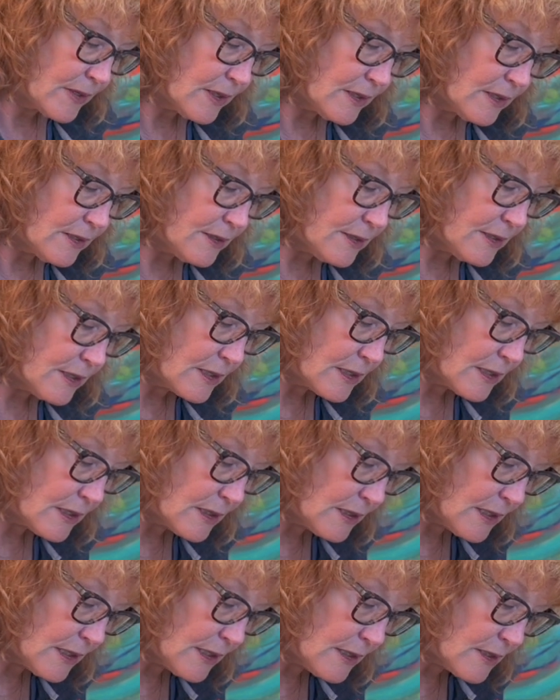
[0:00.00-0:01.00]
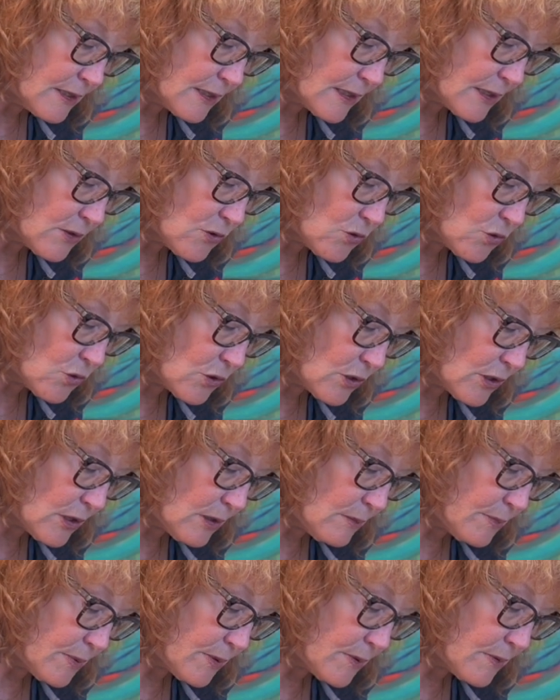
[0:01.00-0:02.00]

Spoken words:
I think I like that shape.